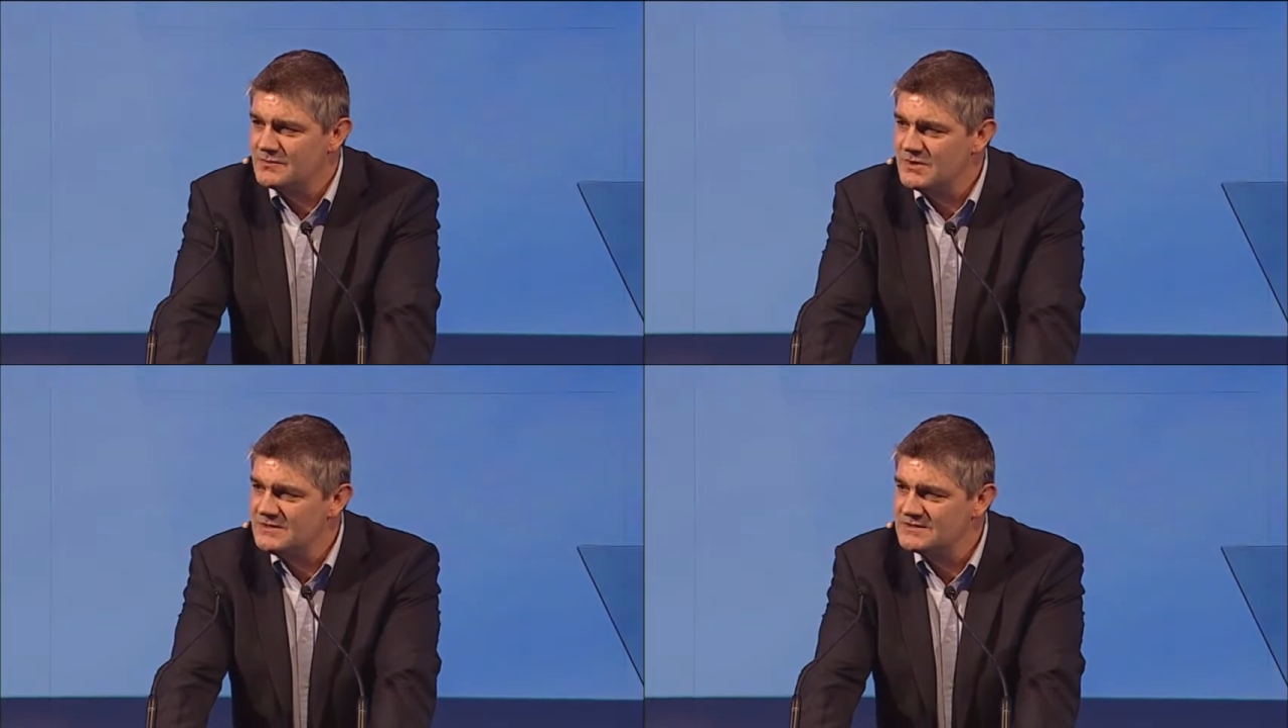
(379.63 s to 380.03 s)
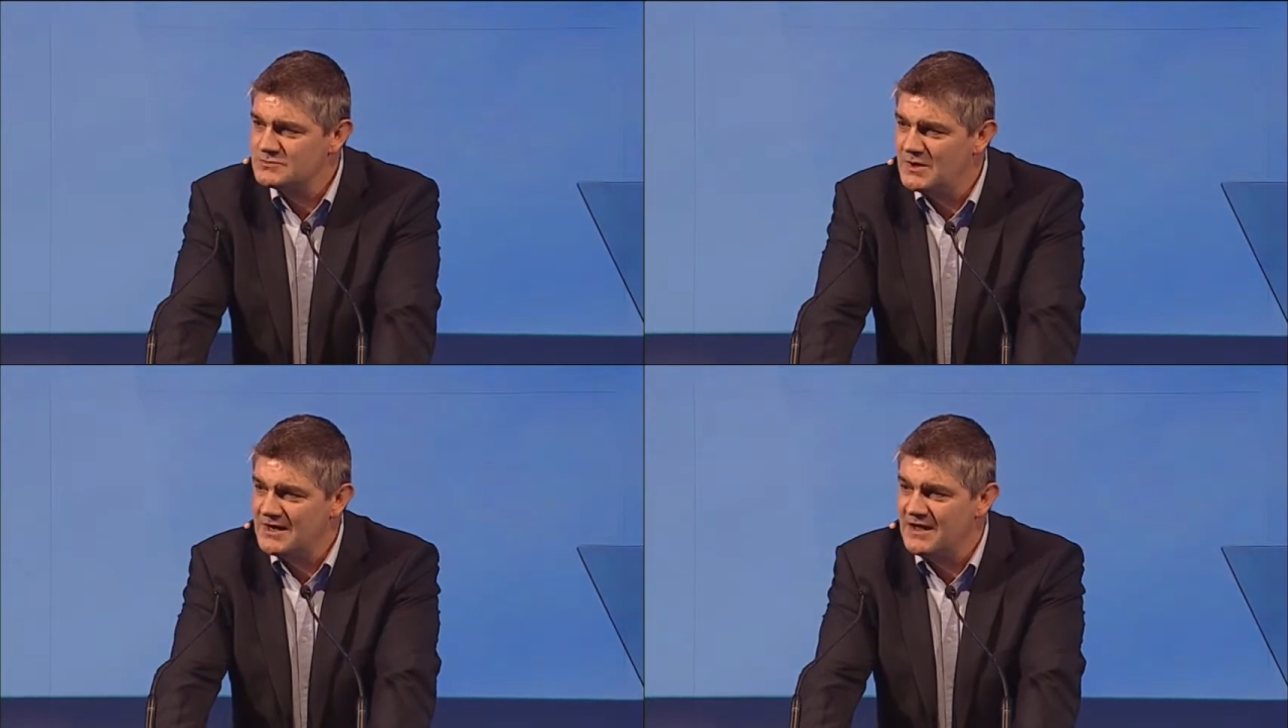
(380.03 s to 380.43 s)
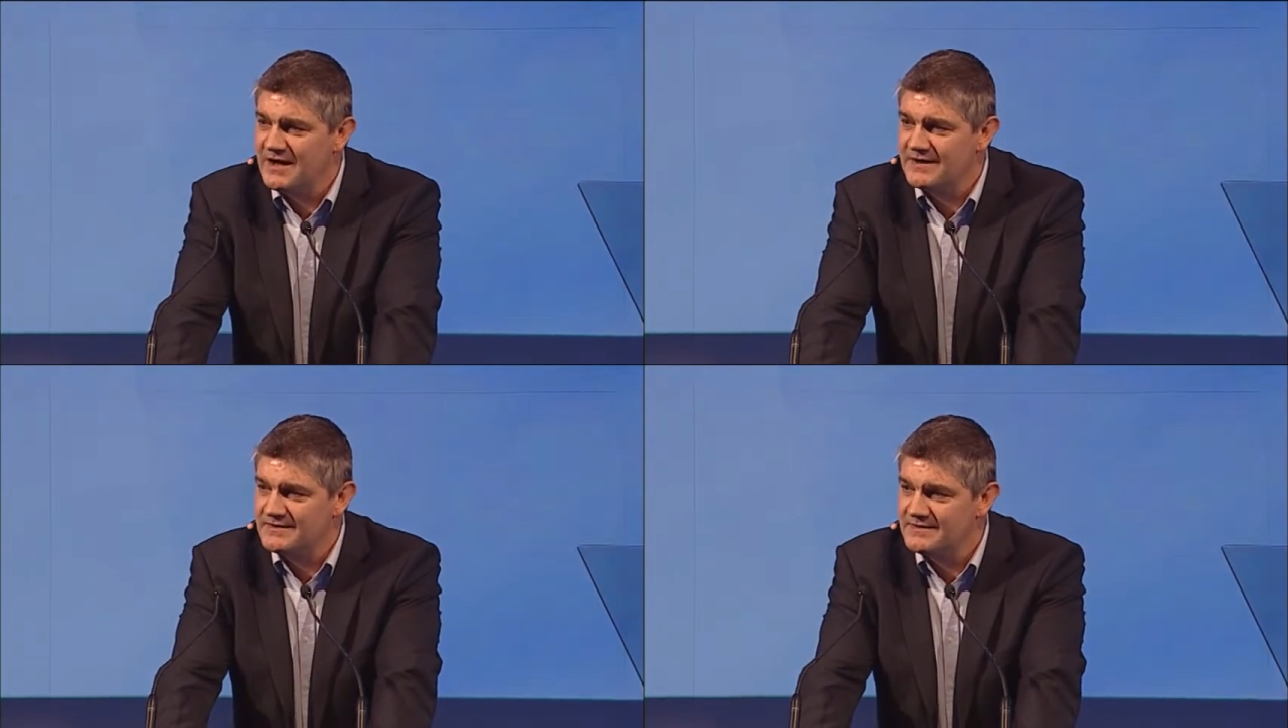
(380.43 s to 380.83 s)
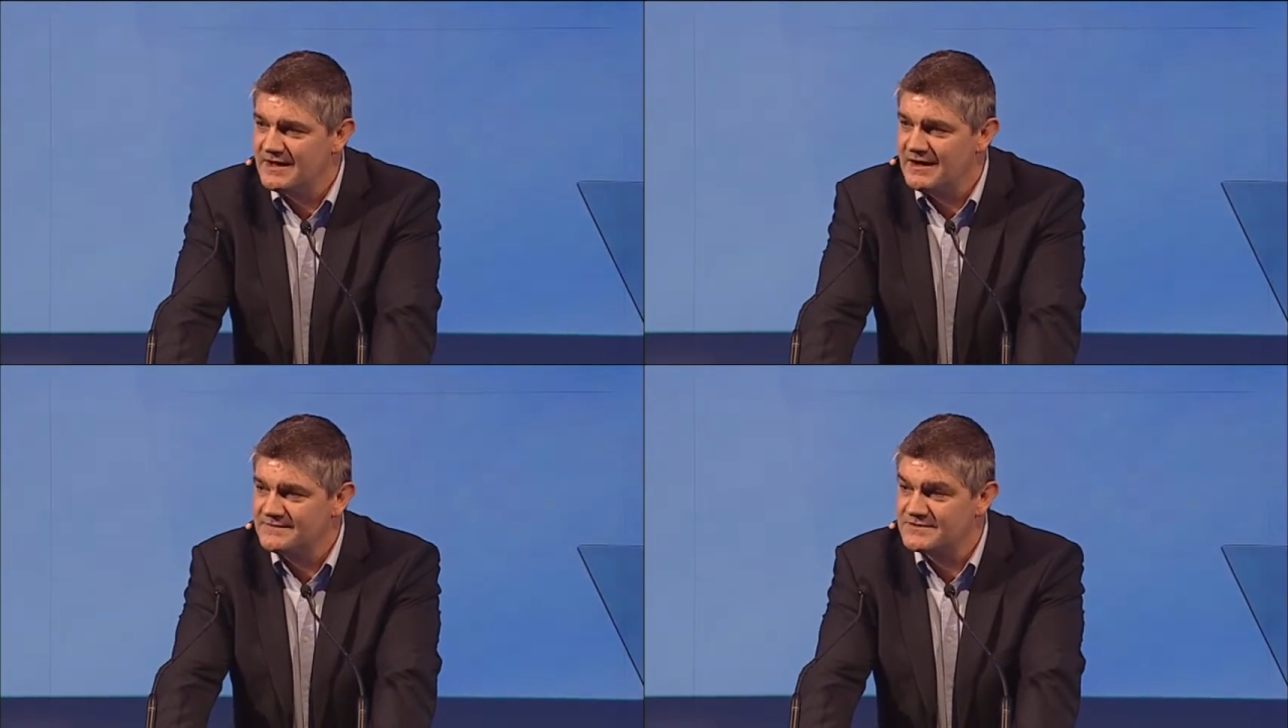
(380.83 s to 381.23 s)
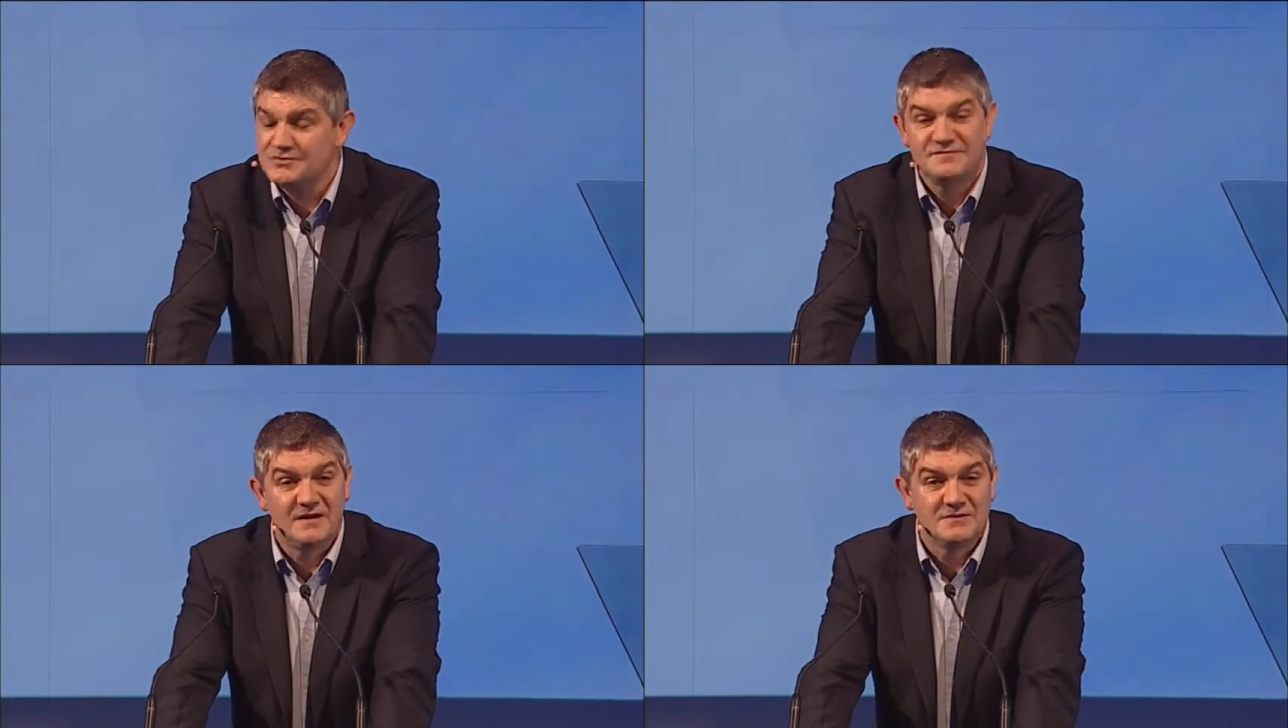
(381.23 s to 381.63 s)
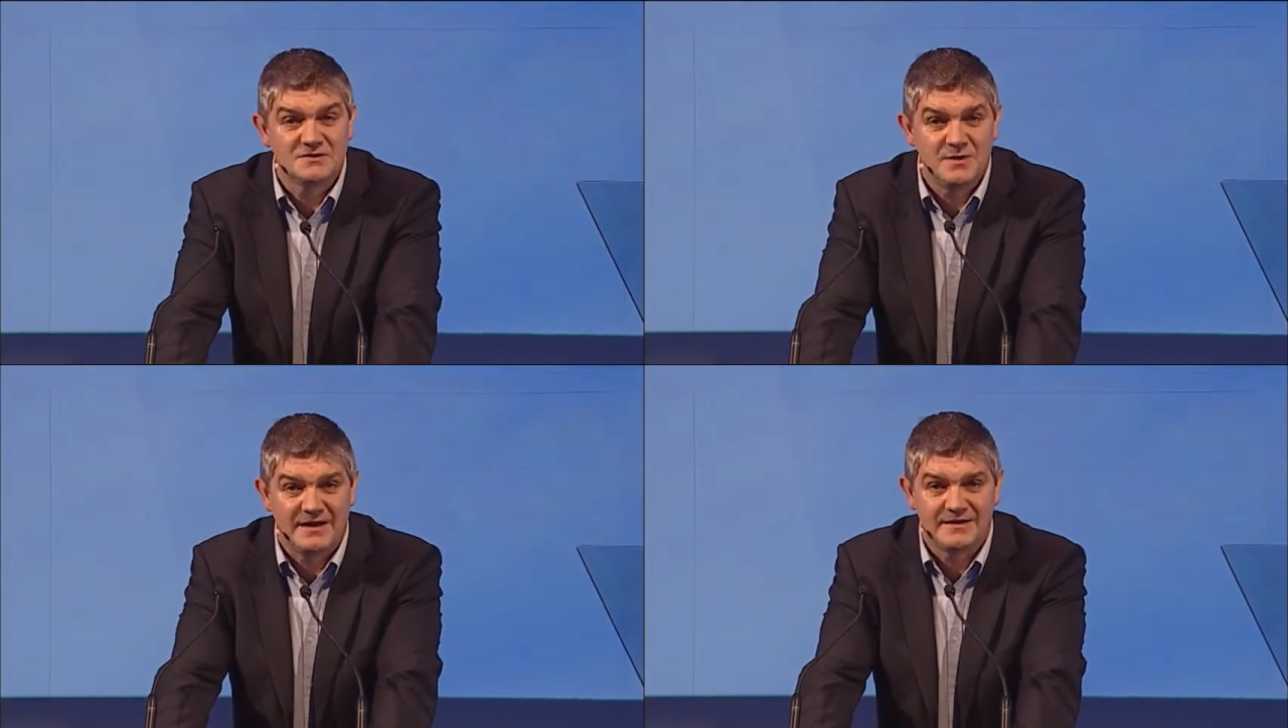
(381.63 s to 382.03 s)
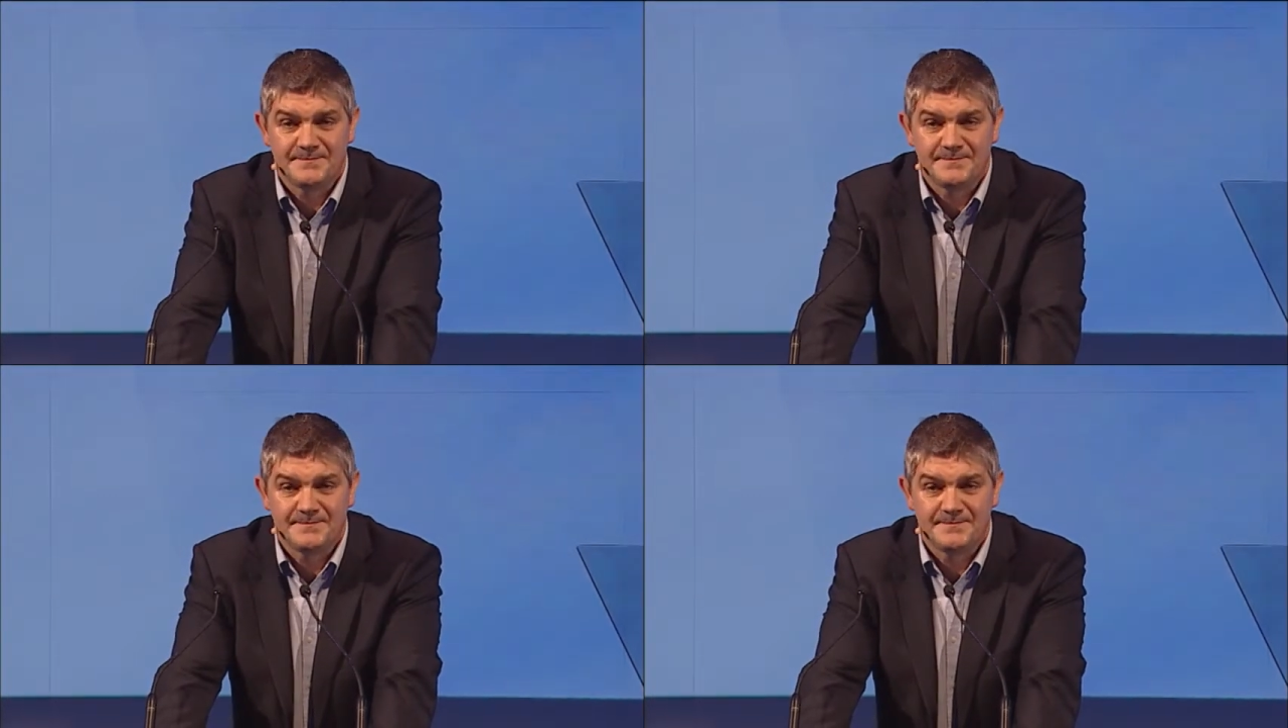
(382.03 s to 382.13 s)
world is well aligned and that I have true value to add.